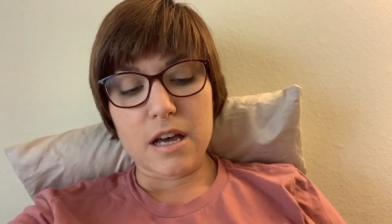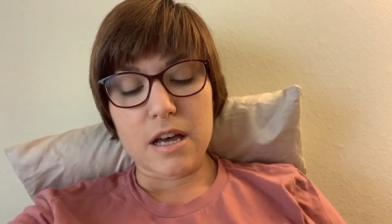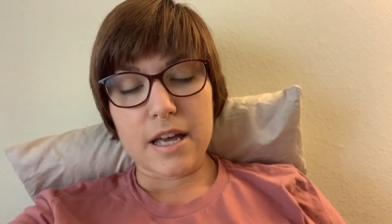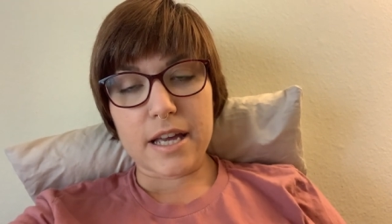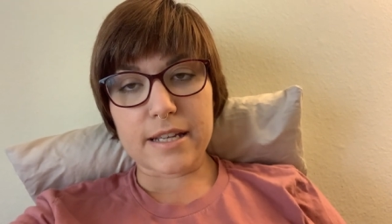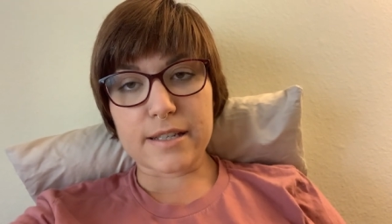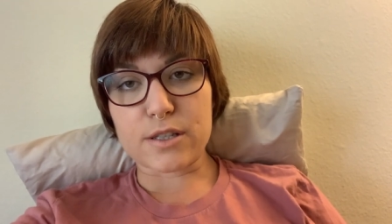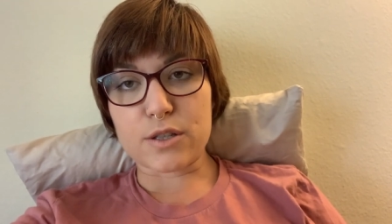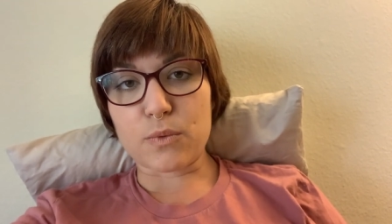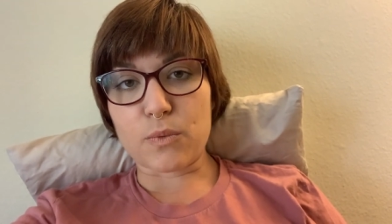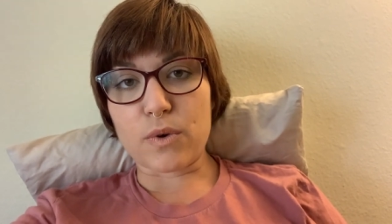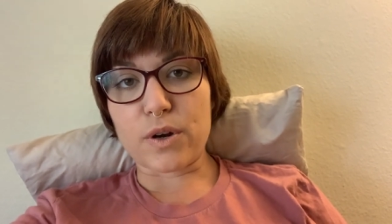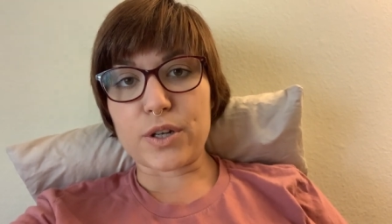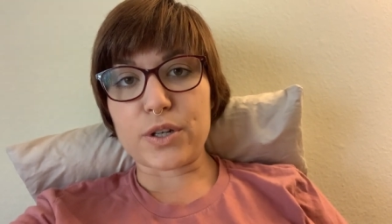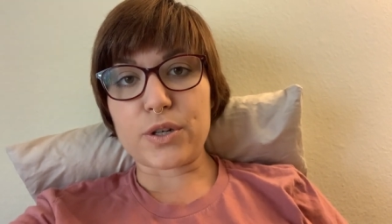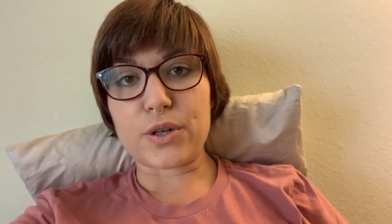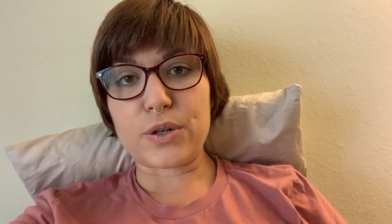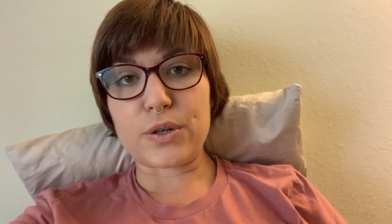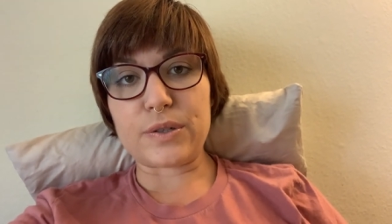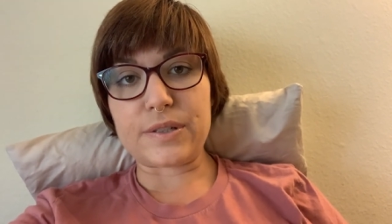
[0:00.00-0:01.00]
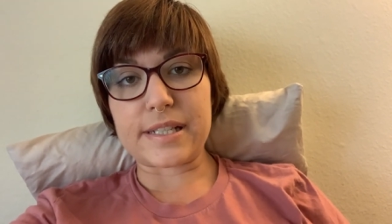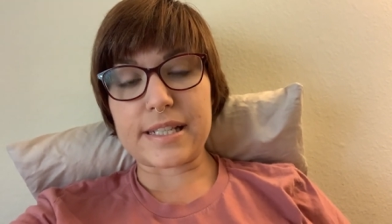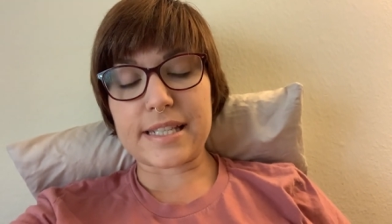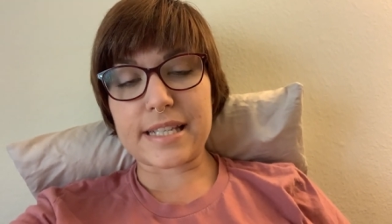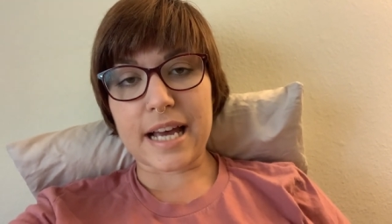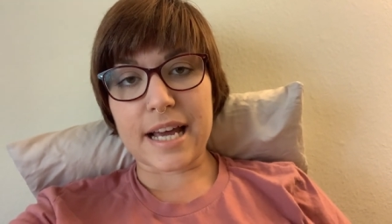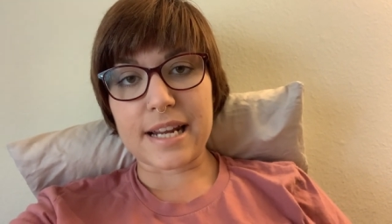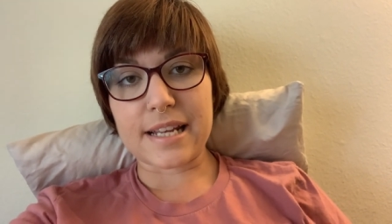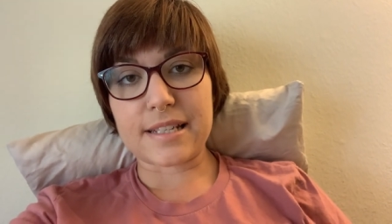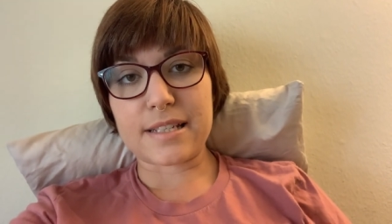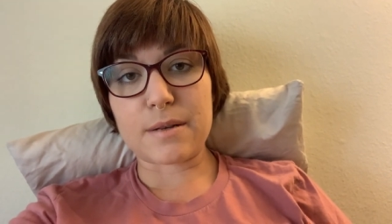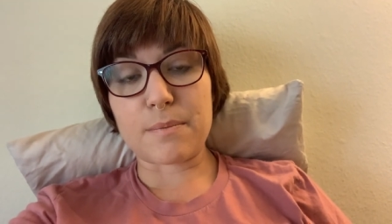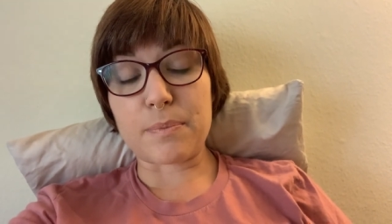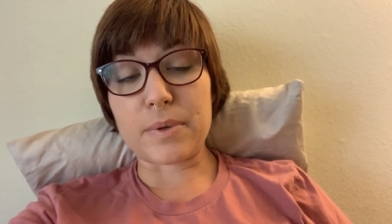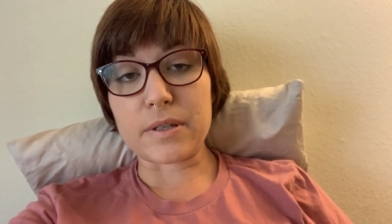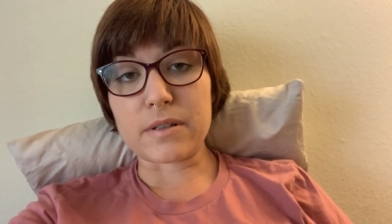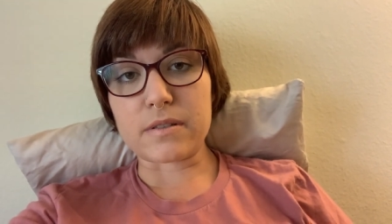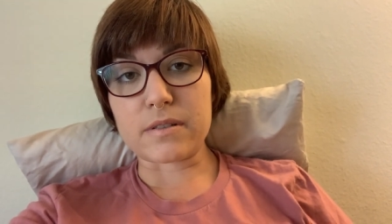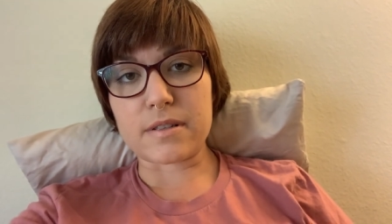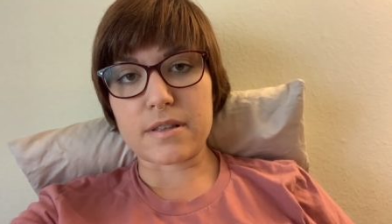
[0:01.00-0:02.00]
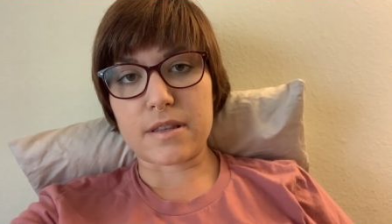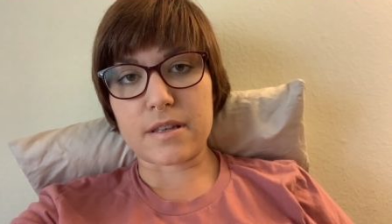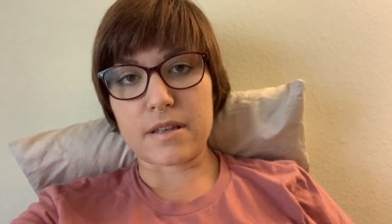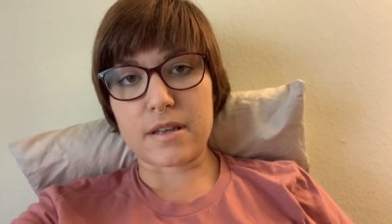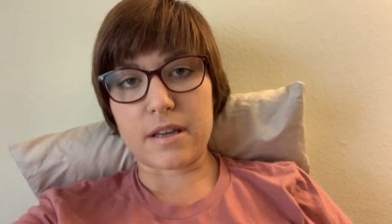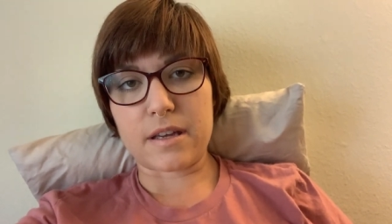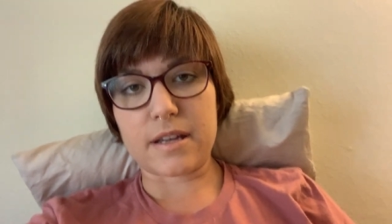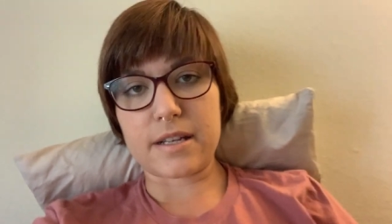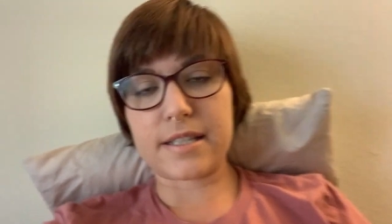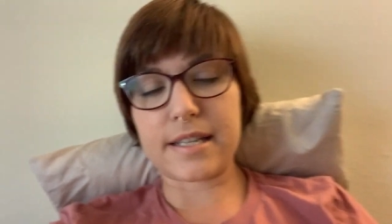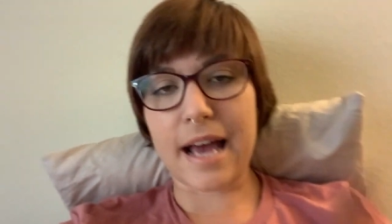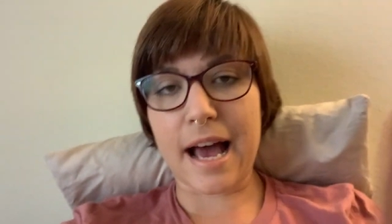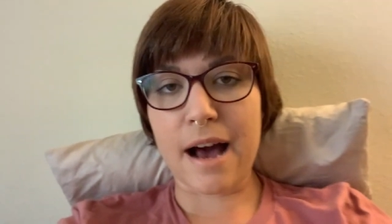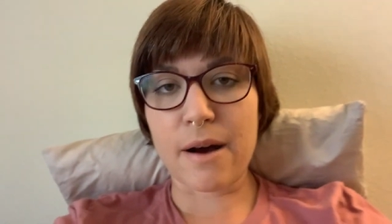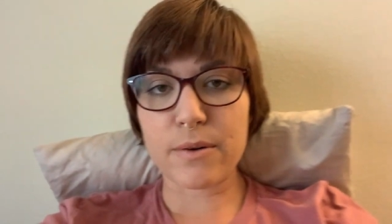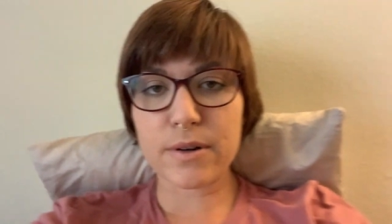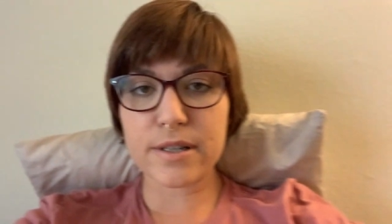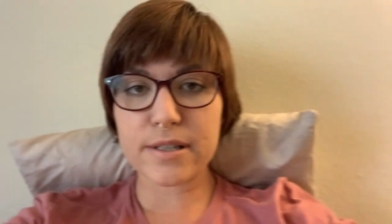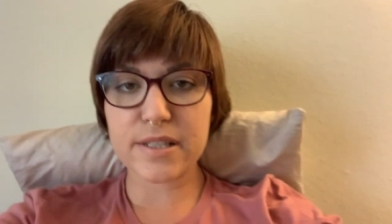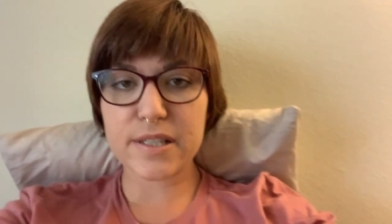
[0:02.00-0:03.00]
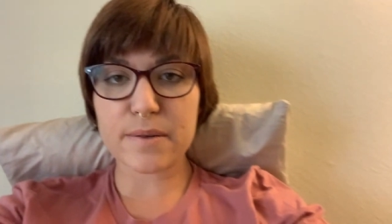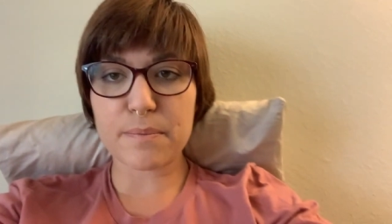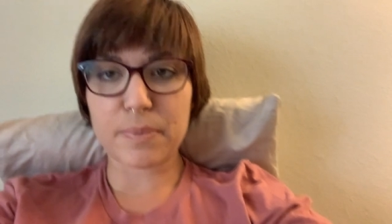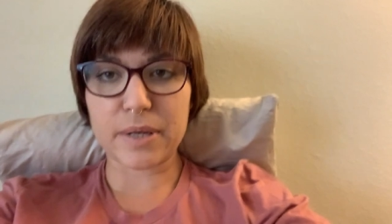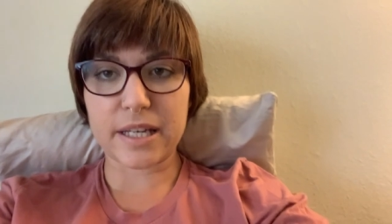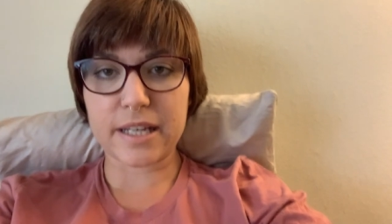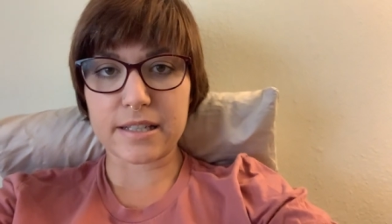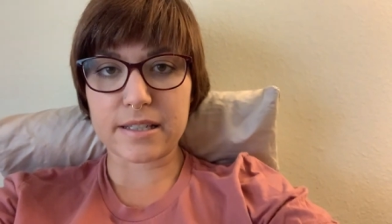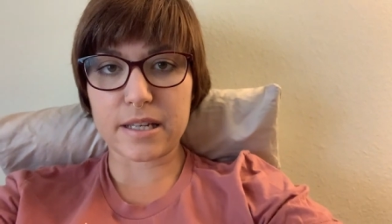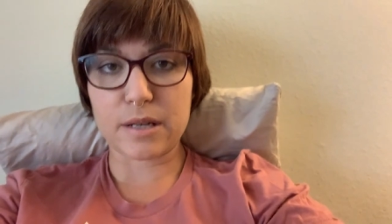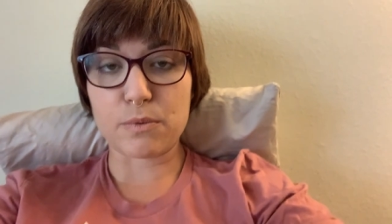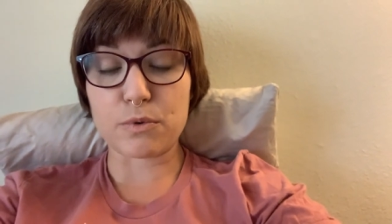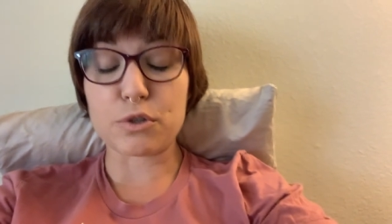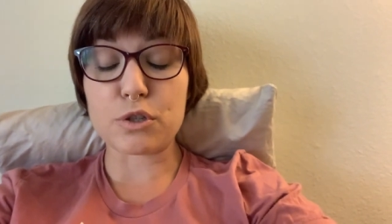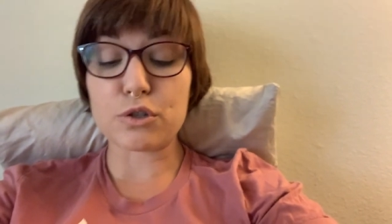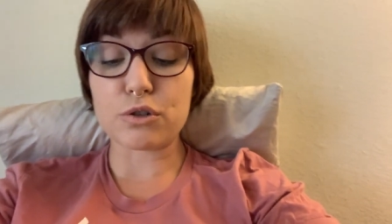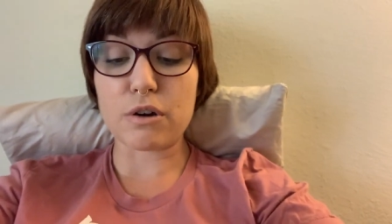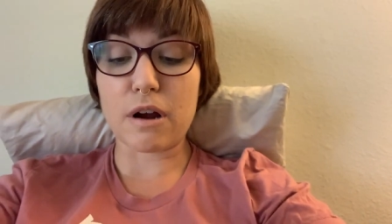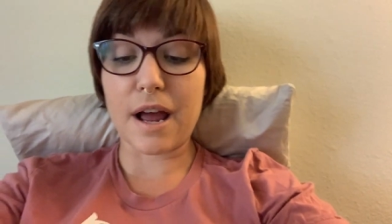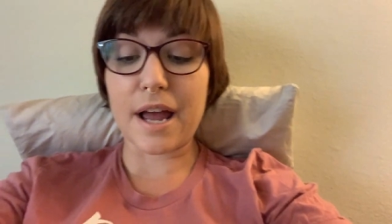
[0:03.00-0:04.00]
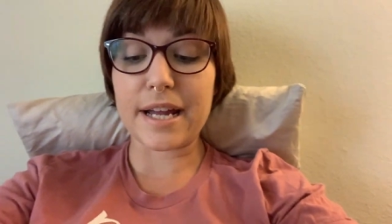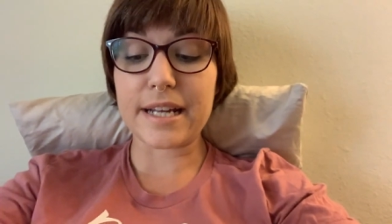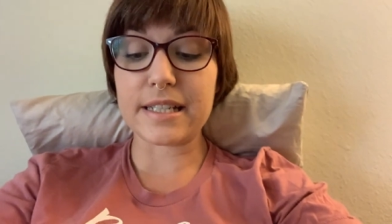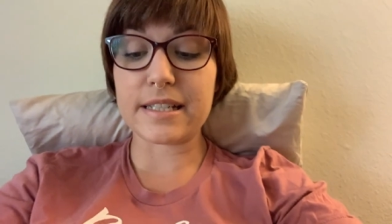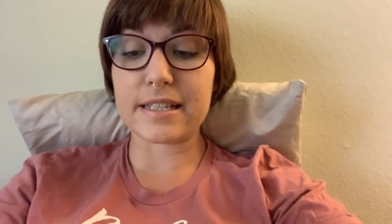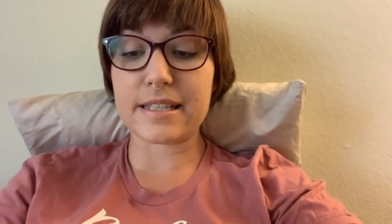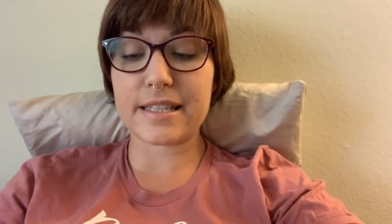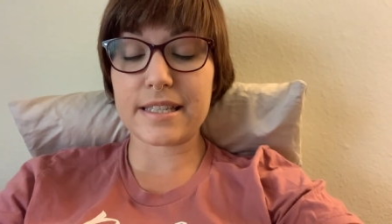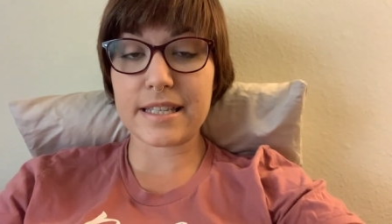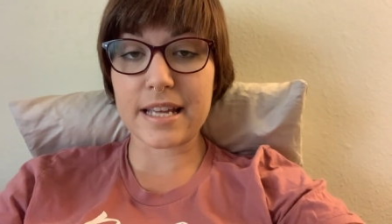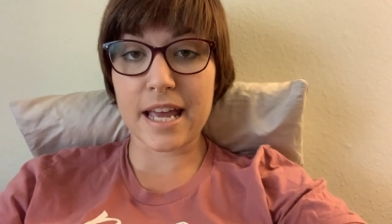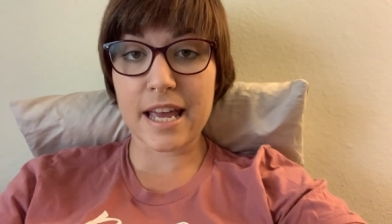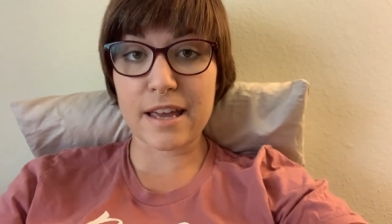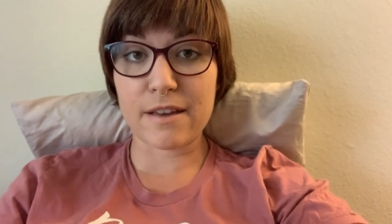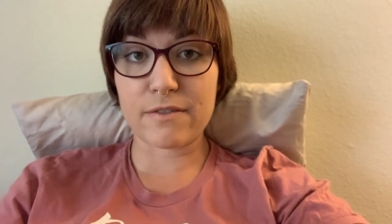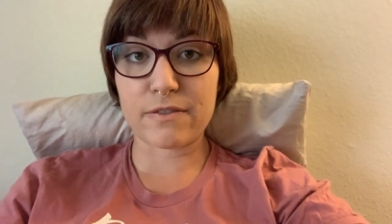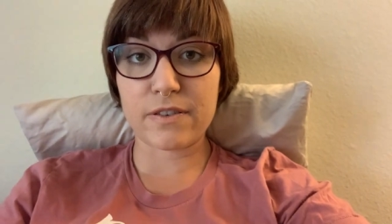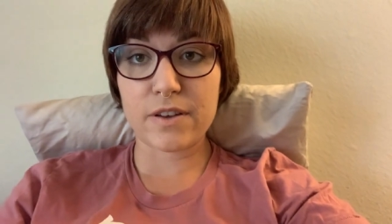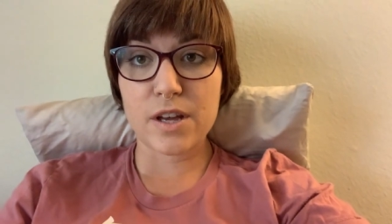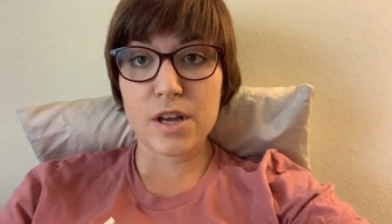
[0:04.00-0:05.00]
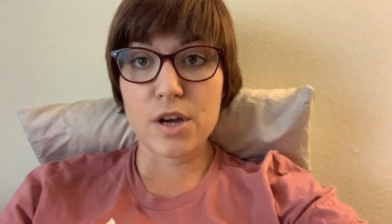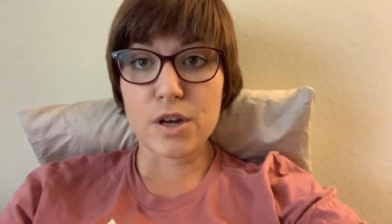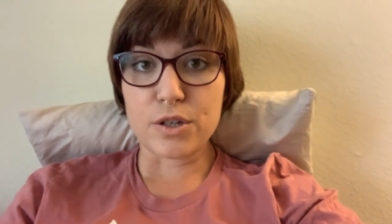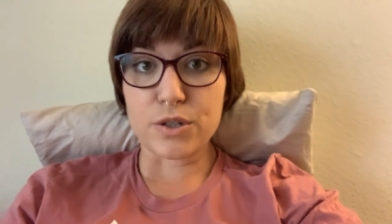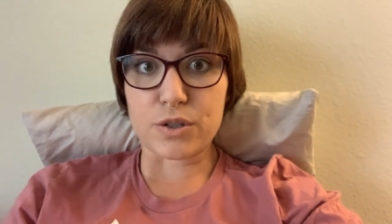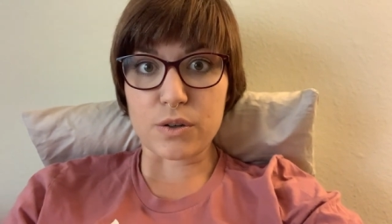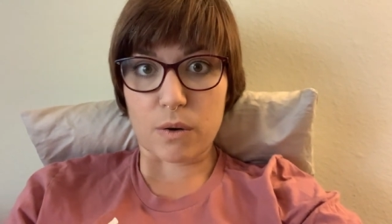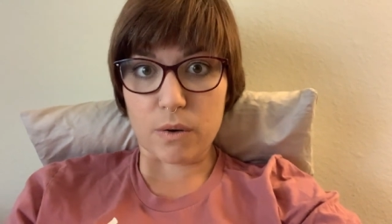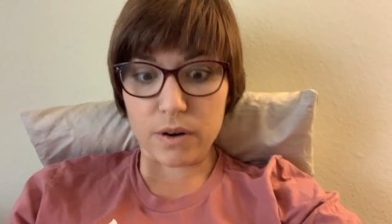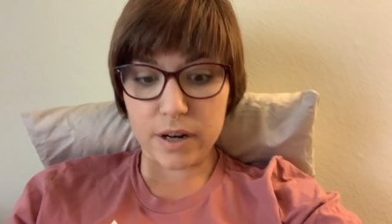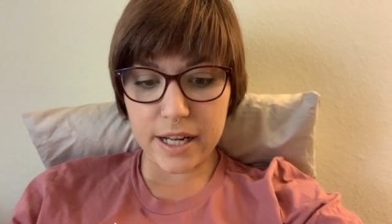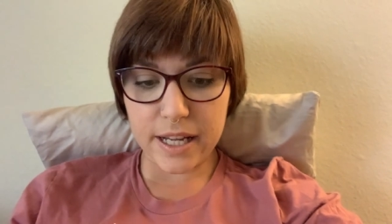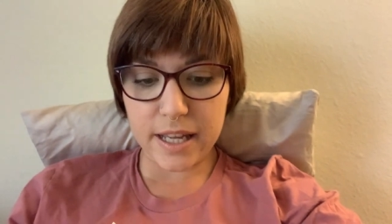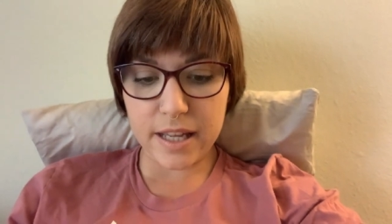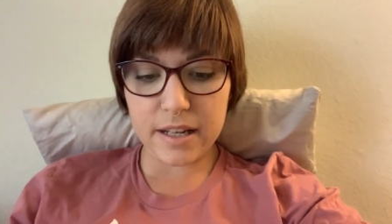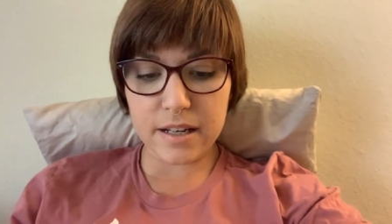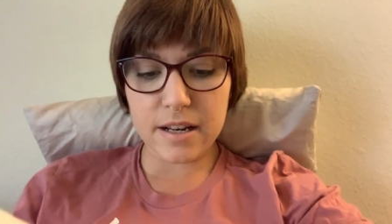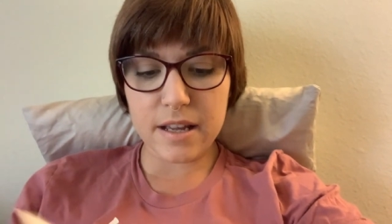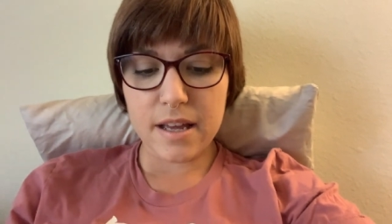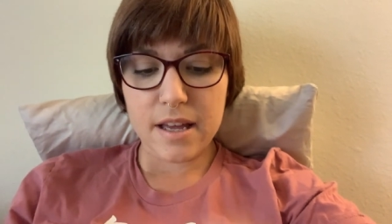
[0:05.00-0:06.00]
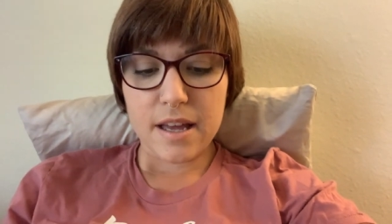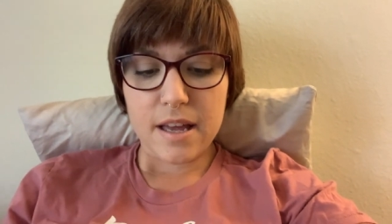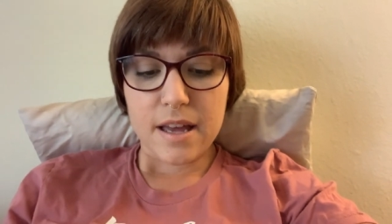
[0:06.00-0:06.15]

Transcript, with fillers: is the one who decided to build the towers because he was trying to save Dorian,